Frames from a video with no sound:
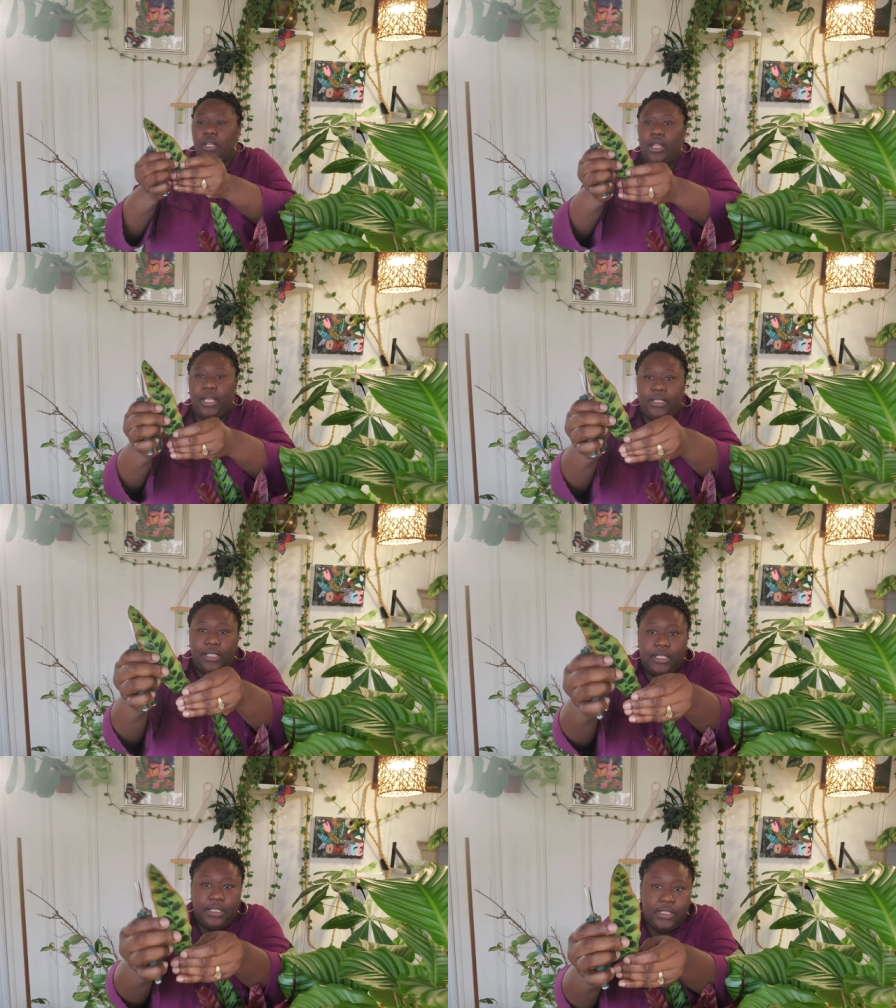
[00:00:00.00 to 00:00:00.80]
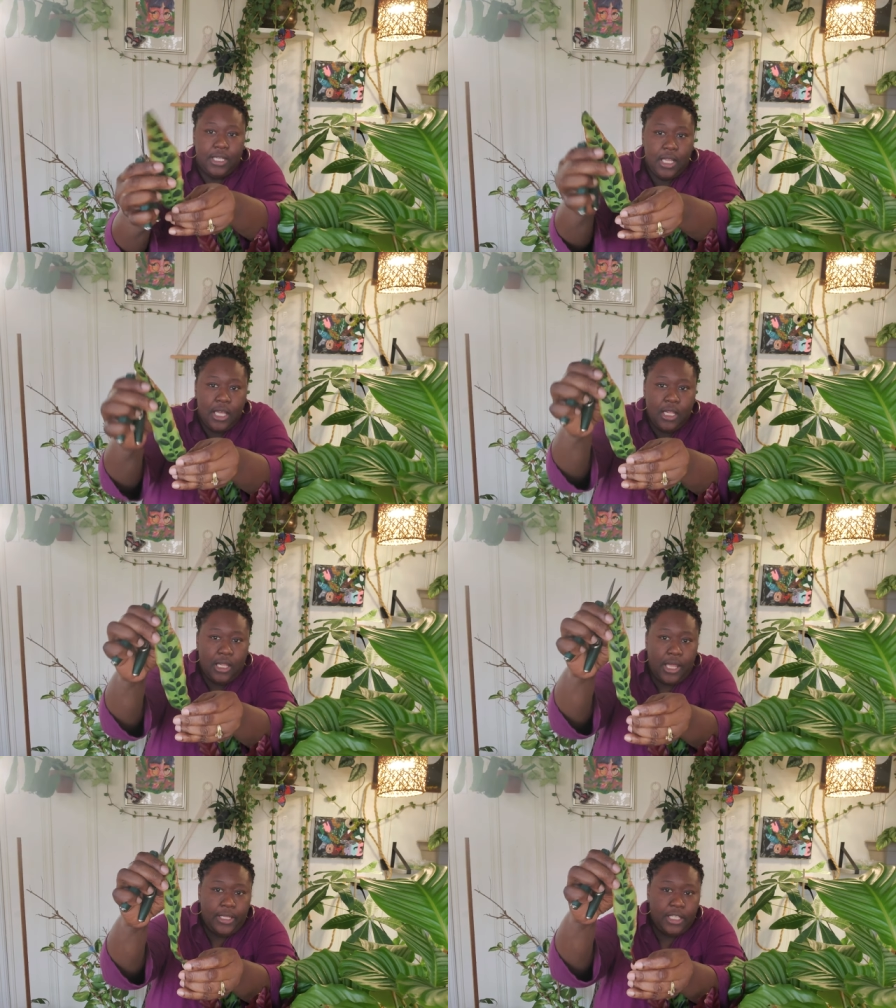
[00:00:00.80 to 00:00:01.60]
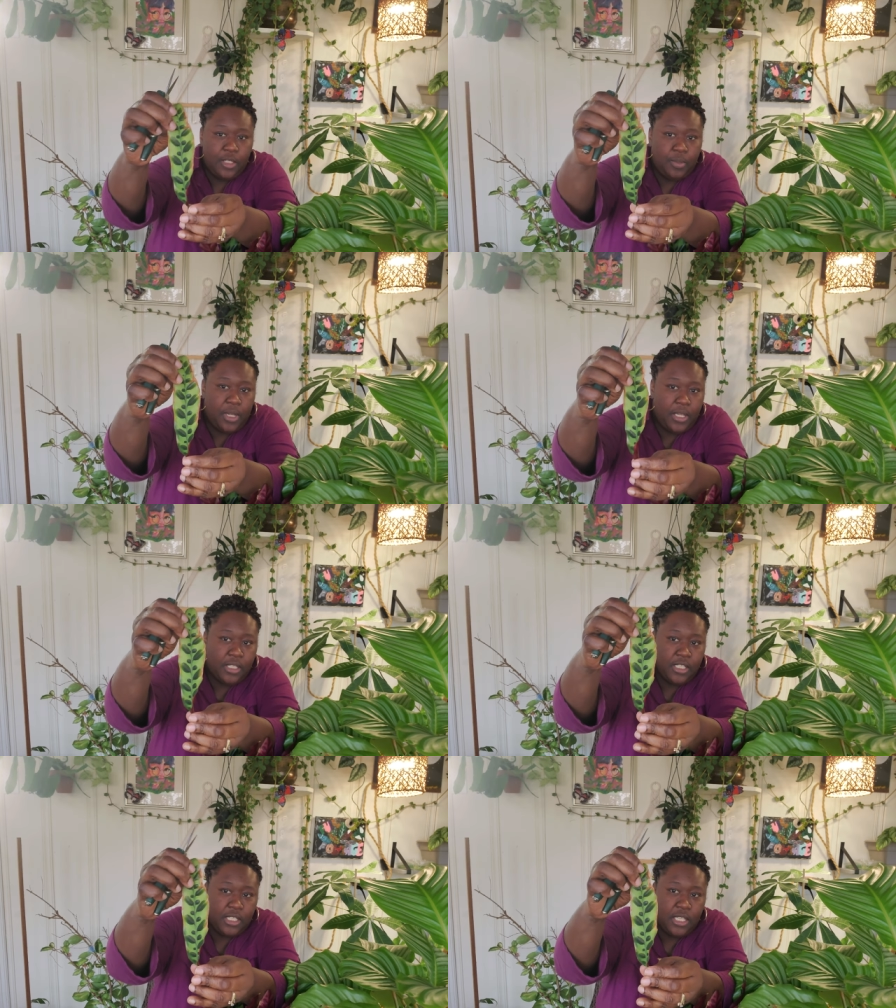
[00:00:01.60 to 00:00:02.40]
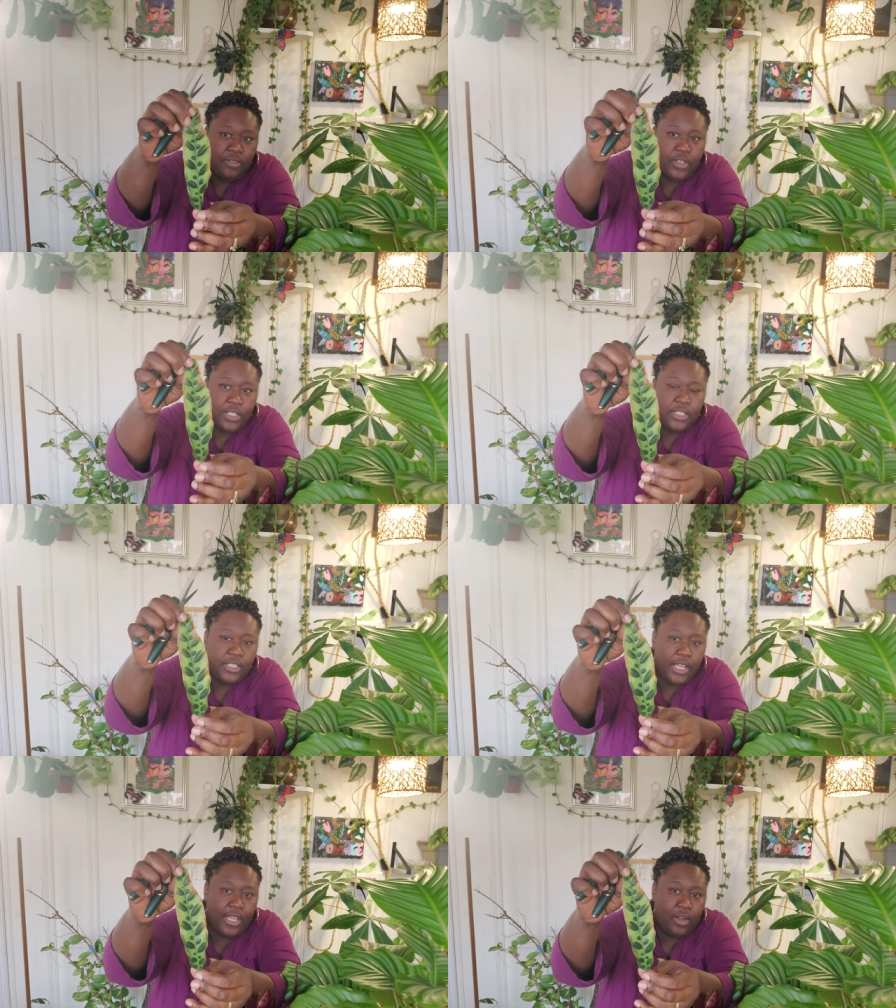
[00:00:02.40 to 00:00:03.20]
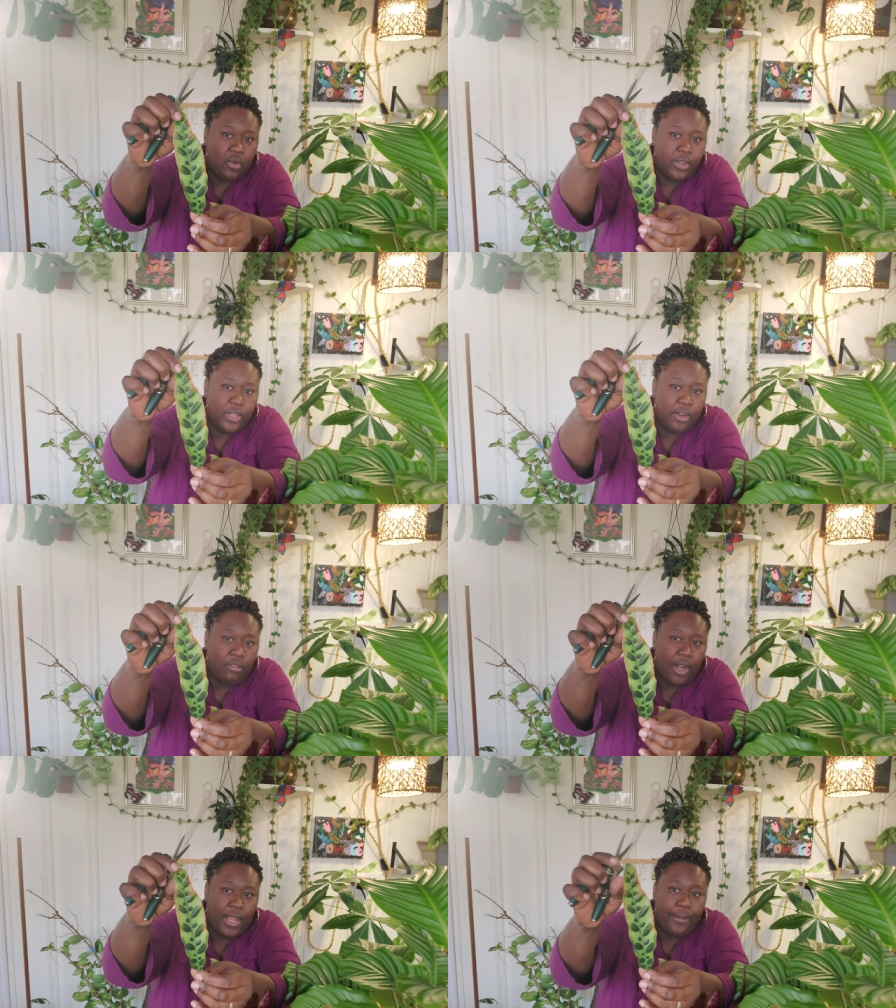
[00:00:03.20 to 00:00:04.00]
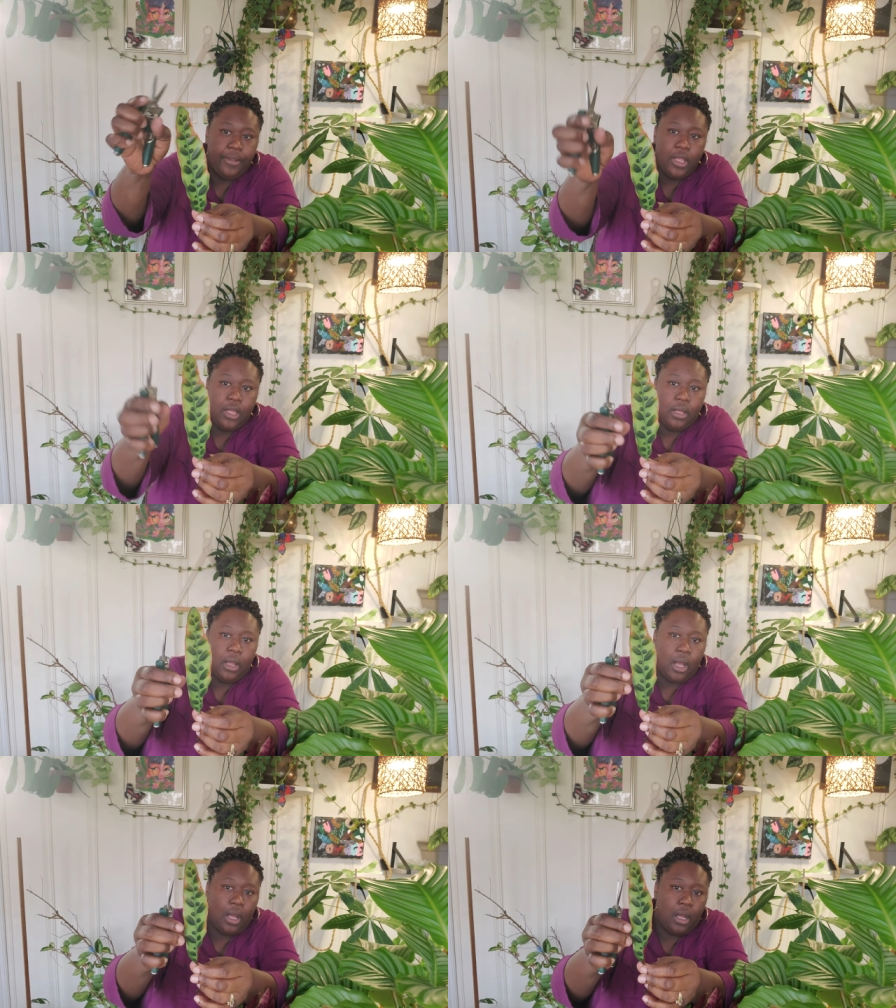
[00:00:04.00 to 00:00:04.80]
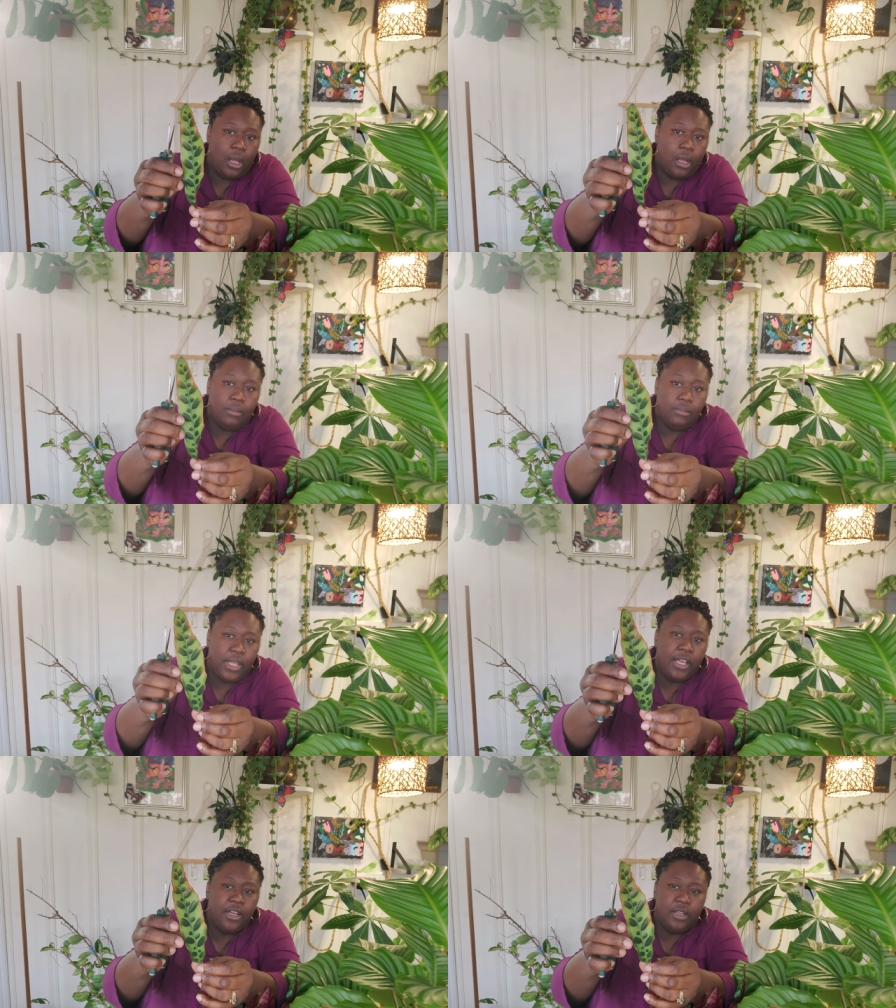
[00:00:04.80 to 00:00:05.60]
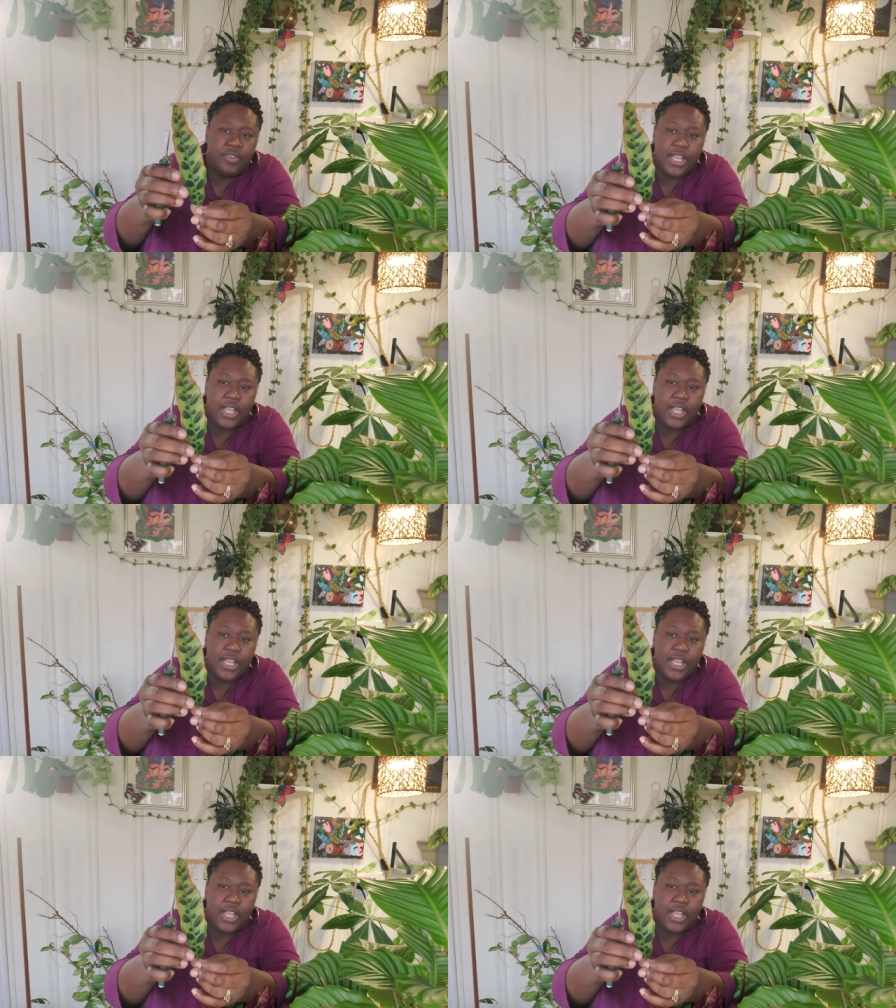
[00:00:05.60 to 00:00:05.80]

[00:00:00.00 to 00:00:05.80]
like this. Like this point, this leaf could have stayed on there, right? Um, it could have